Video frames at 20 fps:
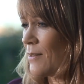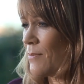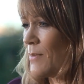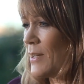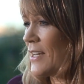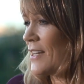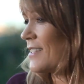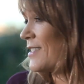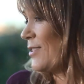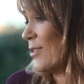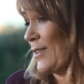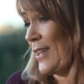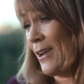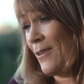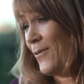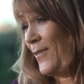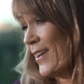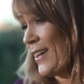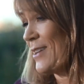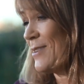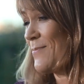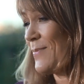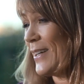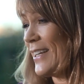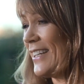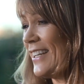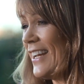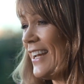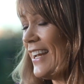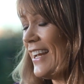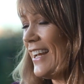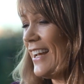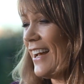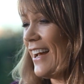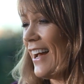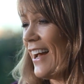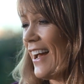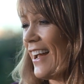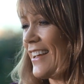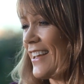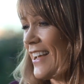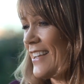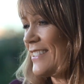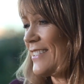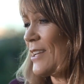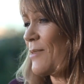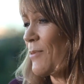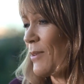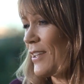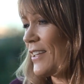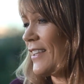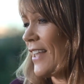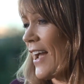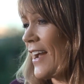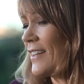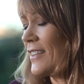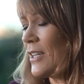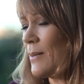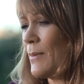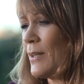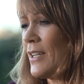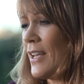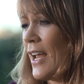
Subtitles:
To me, it doesn't look like fun, but I guess they really like them,